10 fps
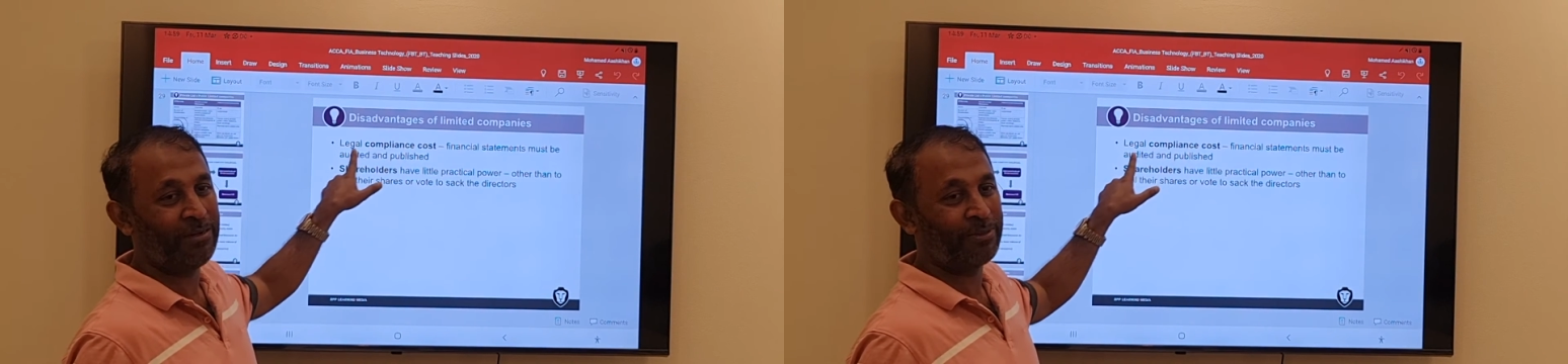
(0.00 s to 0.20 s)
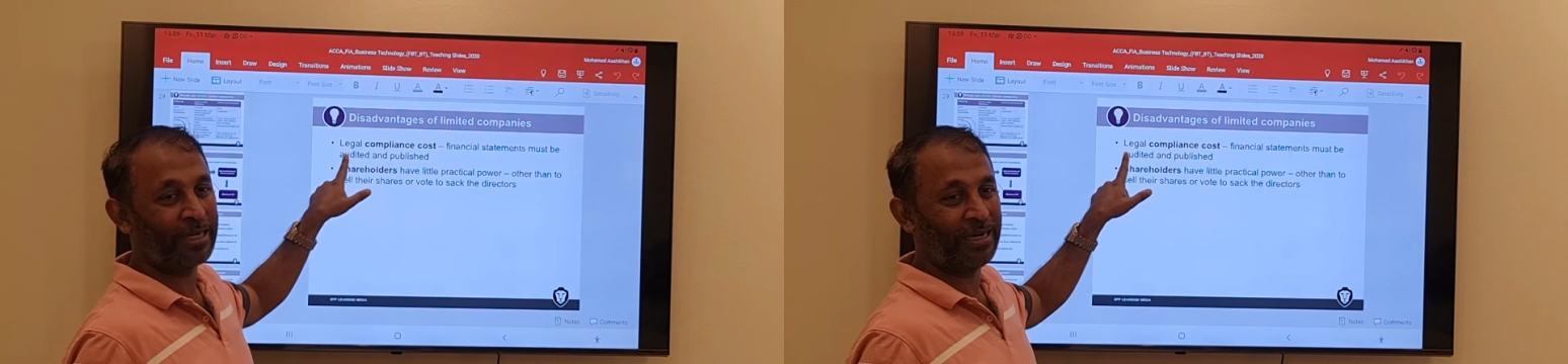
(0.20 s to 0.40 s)

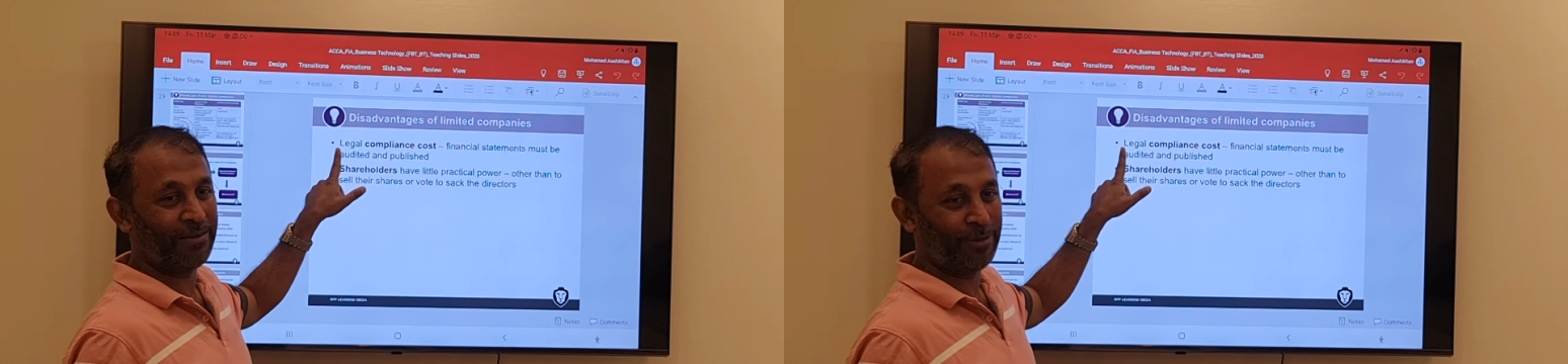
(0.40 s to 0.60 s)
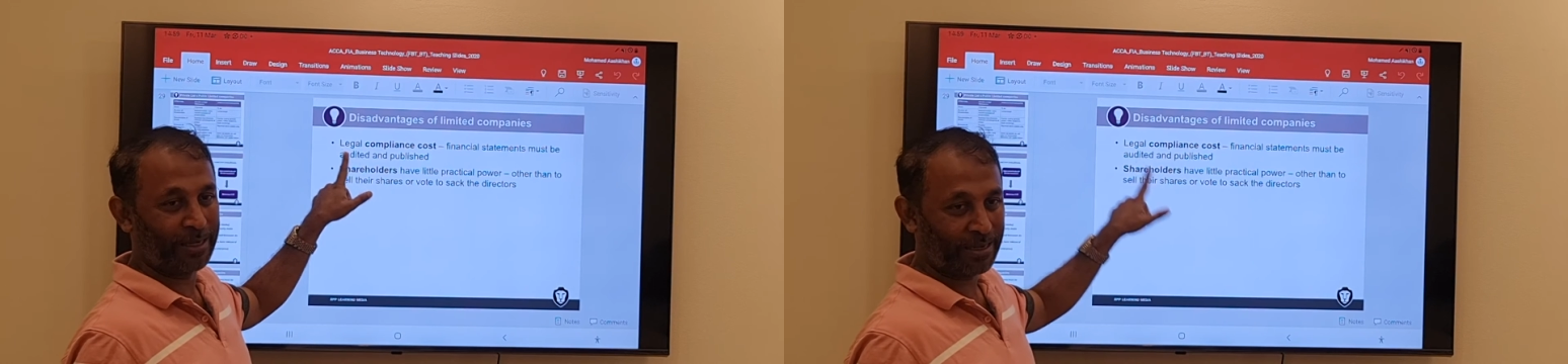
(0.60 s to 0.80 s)
limited
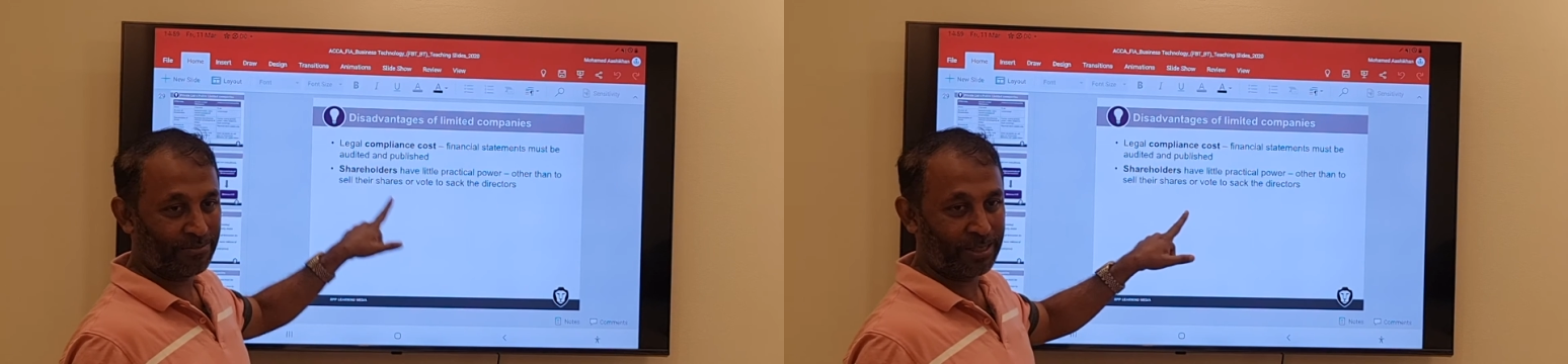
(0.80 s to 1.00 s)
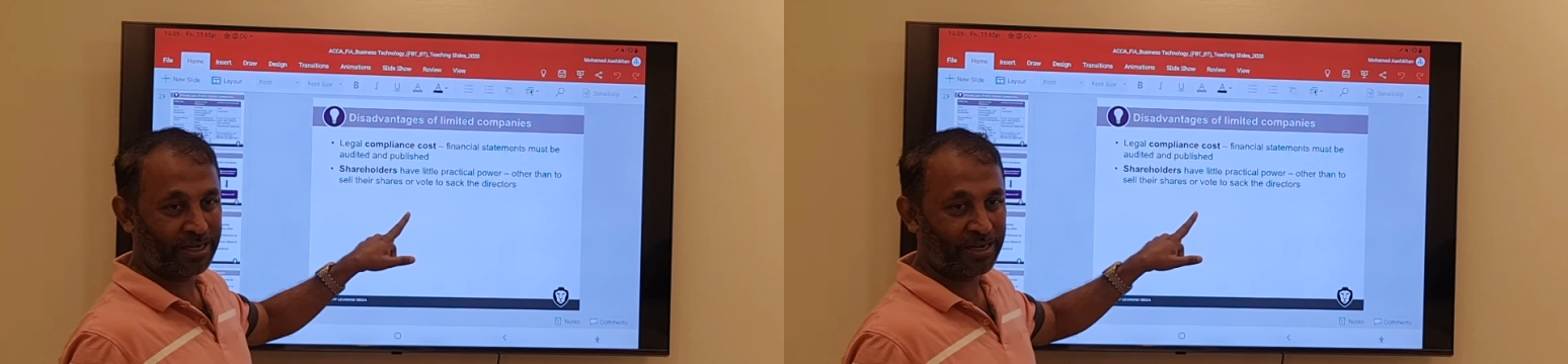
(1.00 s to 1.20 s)
liability
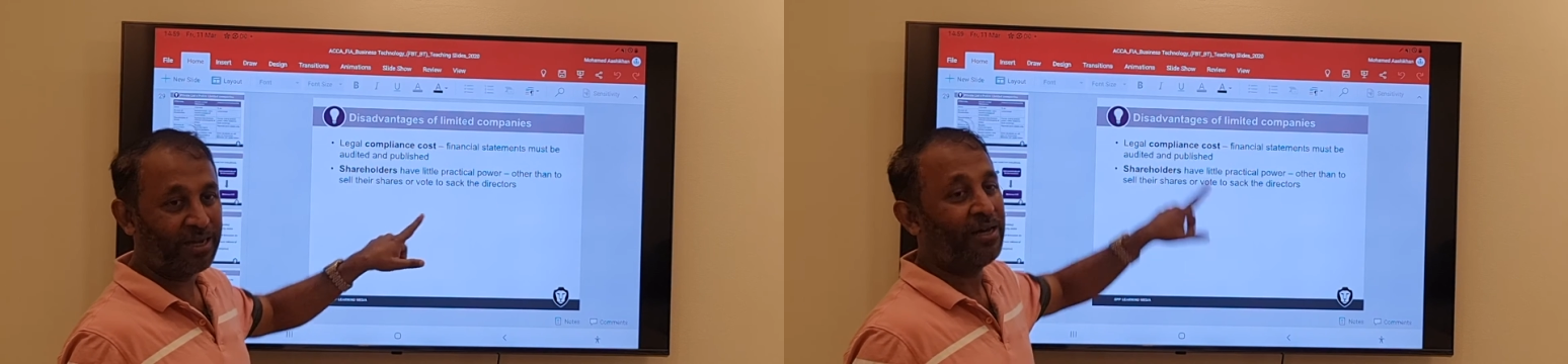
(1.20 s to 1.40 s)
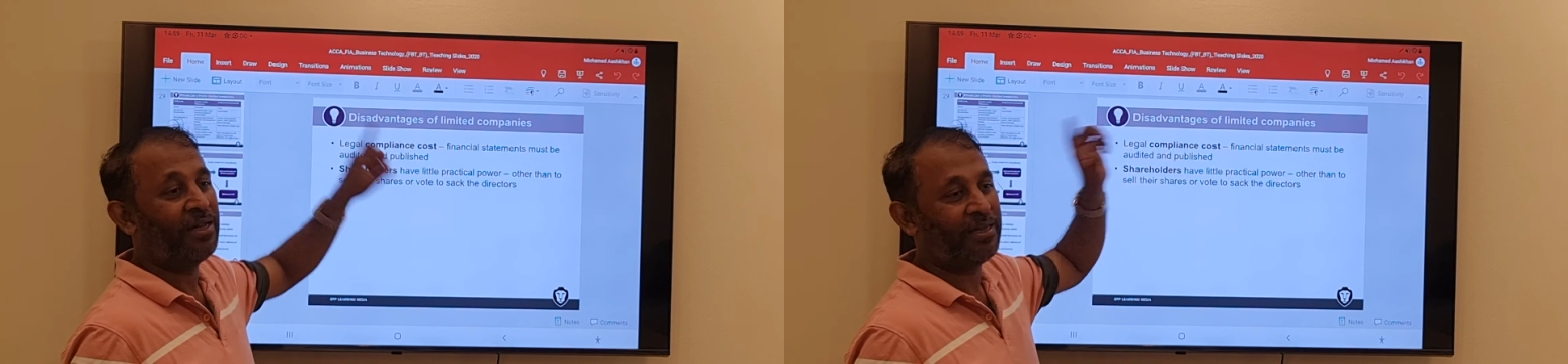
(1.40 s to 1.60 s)

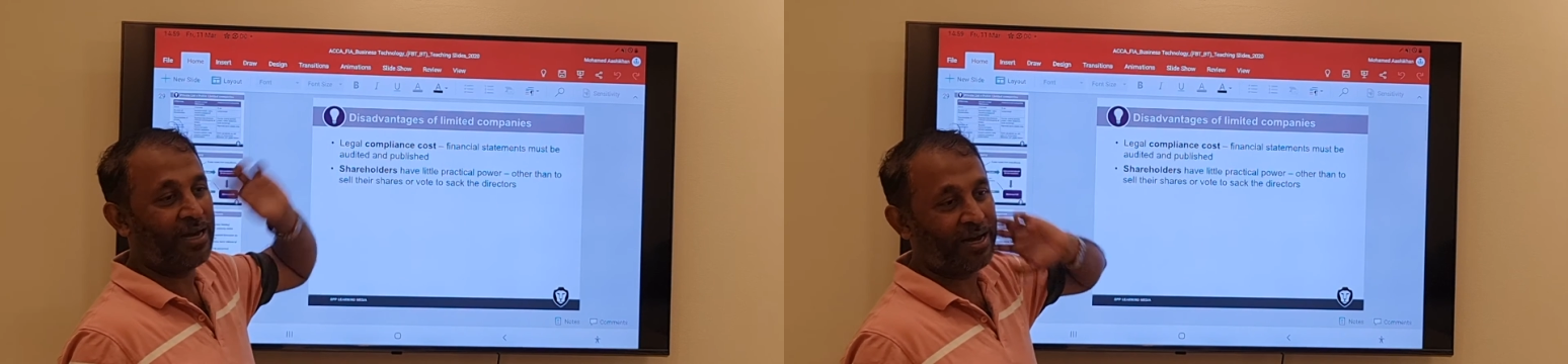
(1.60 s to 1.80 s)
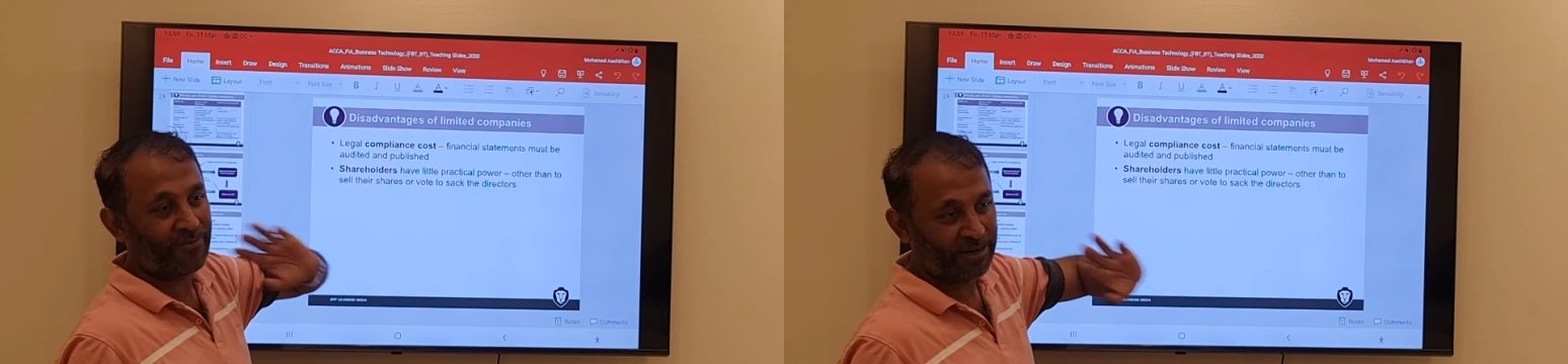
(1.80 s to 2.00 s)
company,
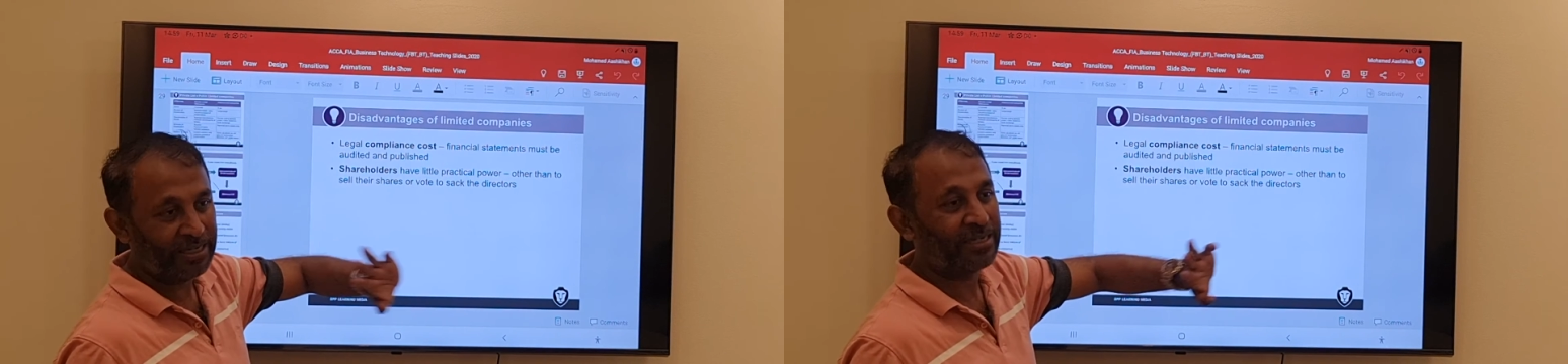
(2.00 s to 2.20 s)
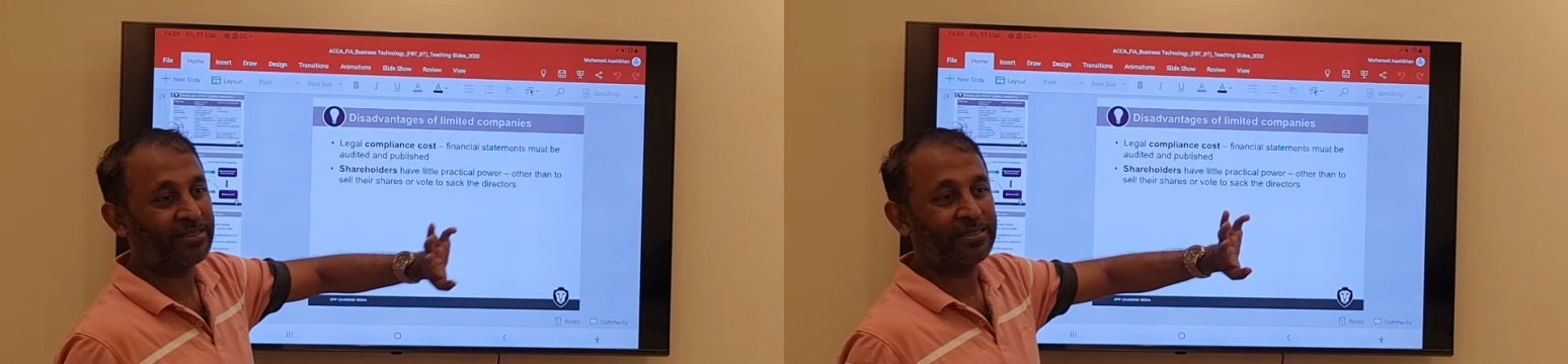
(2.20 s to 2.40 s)
there are
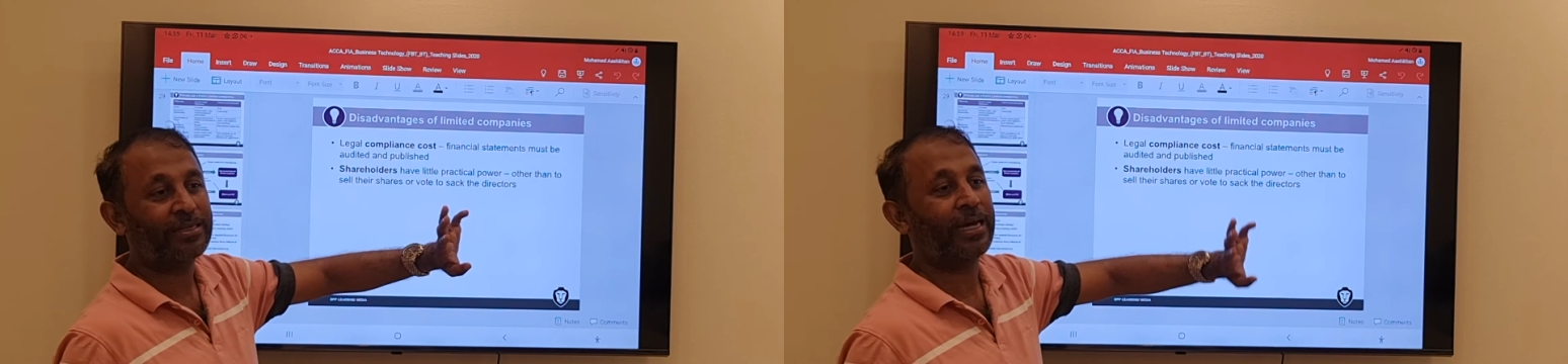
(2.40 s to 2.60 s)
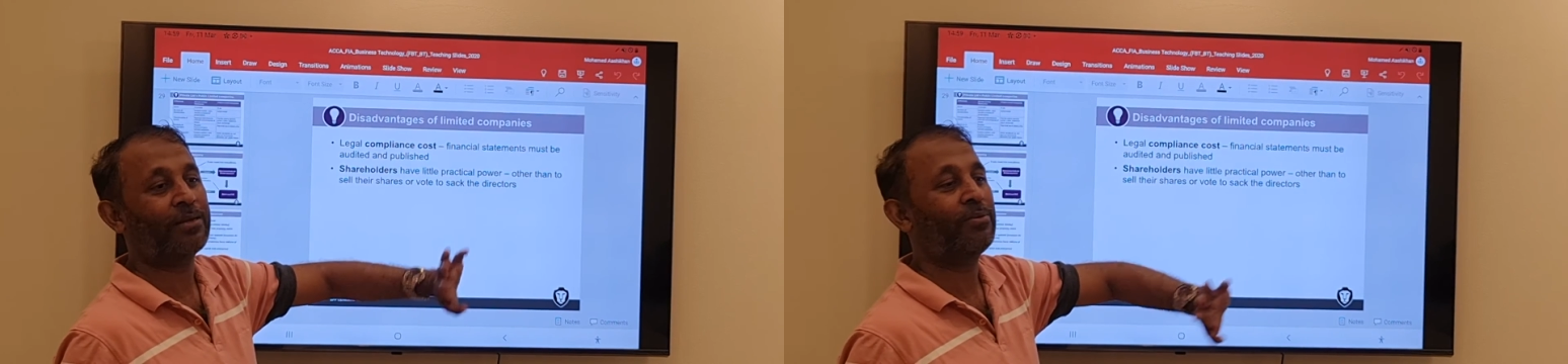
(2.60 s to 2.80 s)
financial
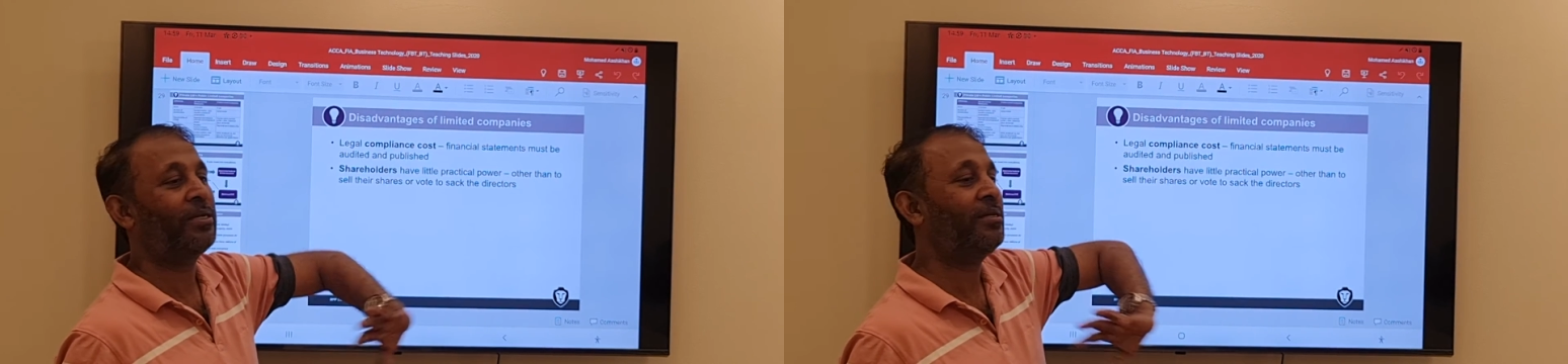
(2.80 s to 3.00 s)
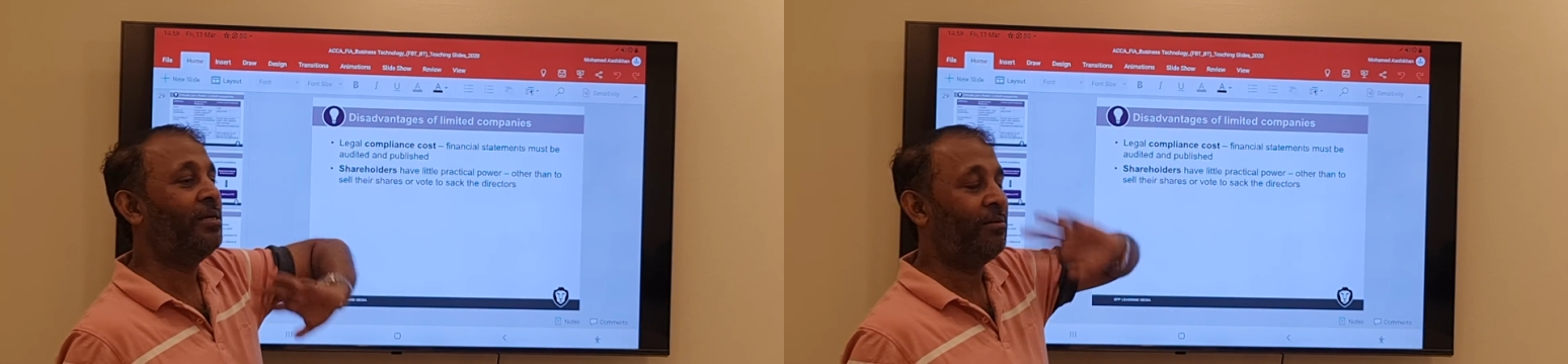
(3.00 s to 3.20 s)

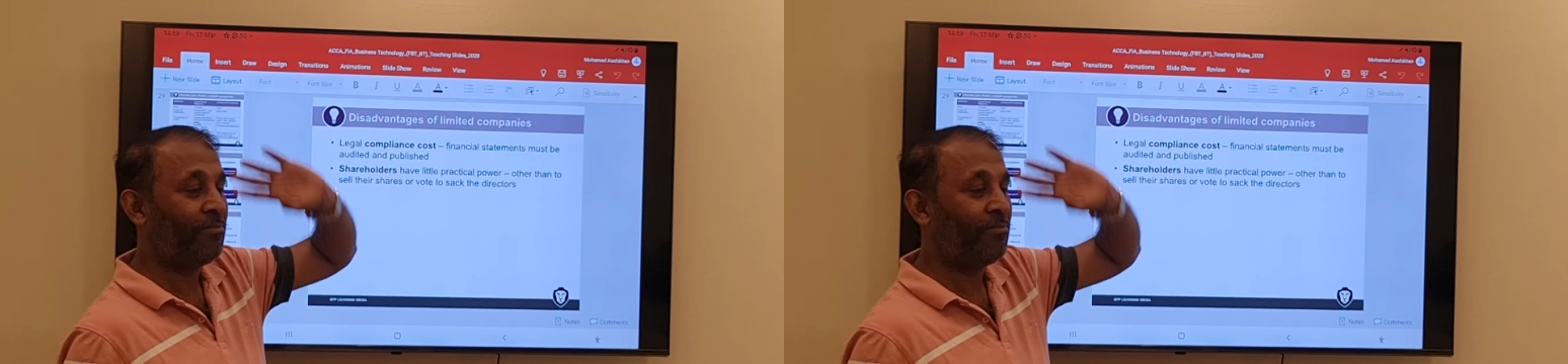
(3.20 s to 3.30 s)
statements,